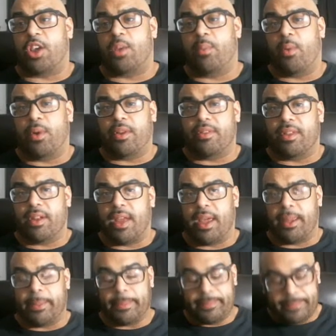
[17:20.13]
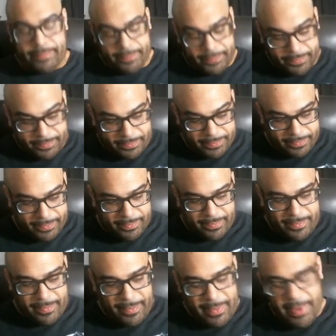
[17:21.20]
point of the night.
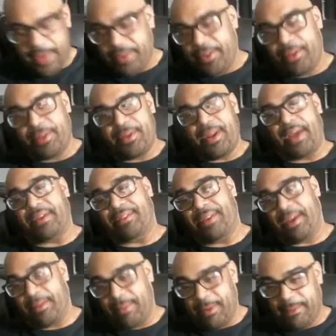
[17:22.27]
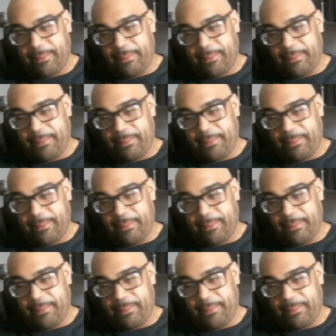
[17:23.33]
Until the next segment.